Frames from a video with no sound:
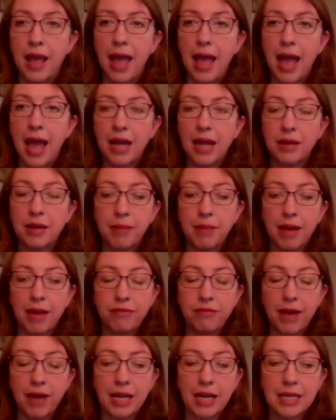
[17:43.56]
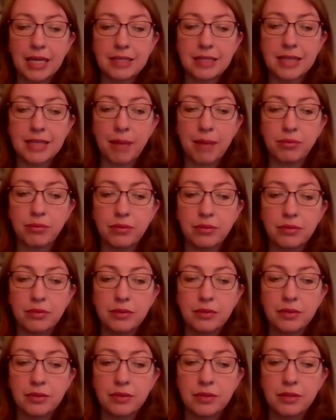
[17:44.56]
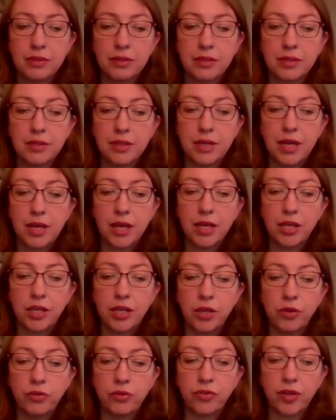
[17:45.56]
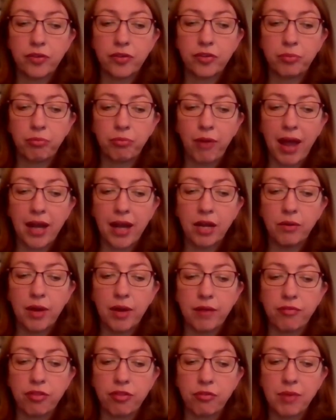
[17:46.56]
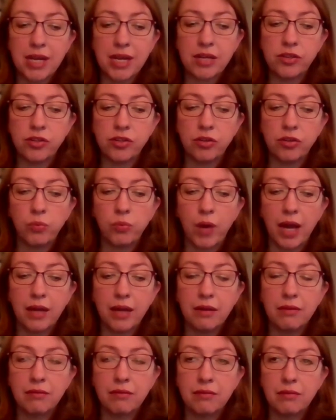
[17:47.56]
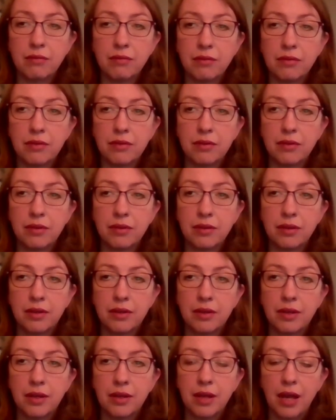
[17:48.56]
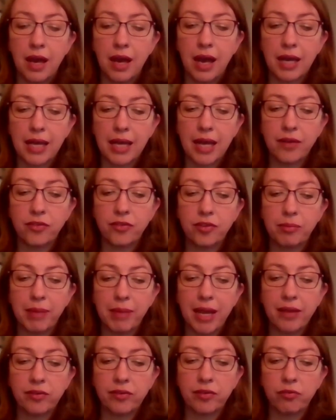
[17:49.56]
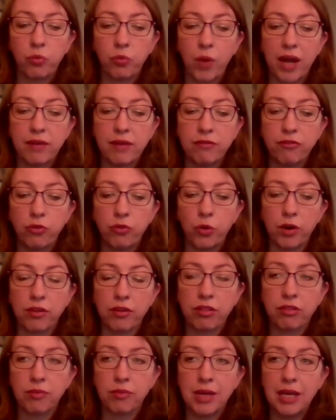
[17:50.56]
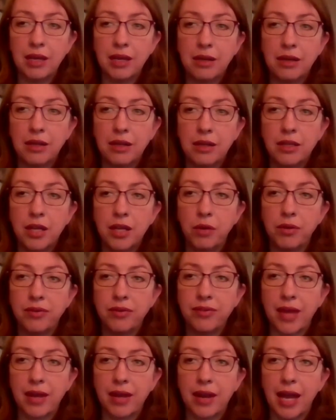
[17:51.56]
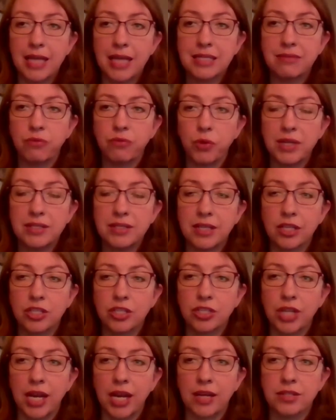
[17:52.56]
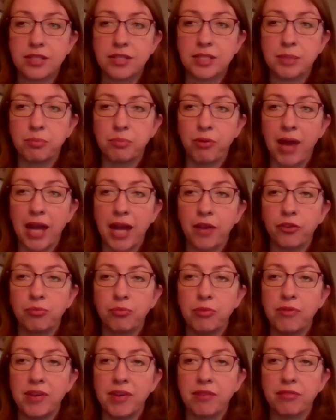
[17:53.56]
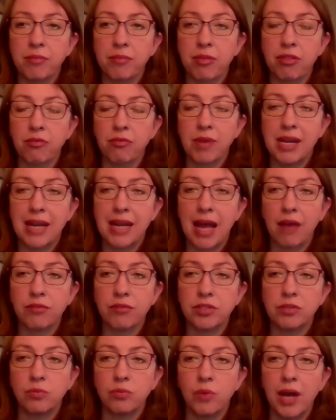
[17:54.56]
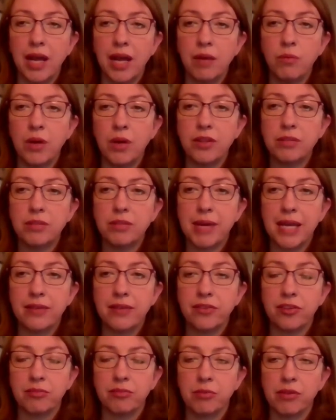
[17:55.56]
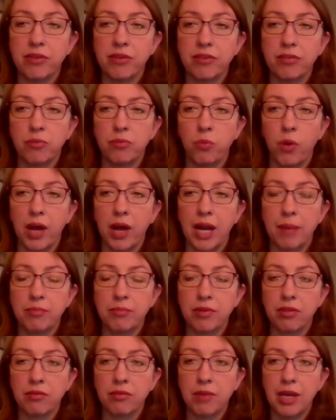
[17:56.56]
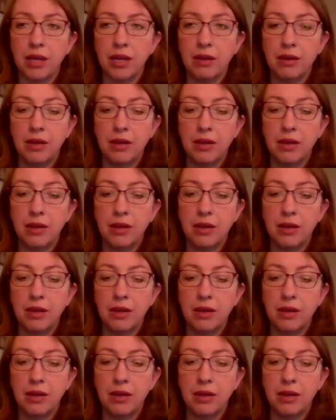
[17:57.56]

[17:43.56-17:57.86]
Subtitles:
And my final example used a soprano of 3, 2, 1 against a bass of 1, 4, 3. Notice that nice voice exchange. The soprano's moving from 3 down to 1 while the bass is moving from 1 up to 3.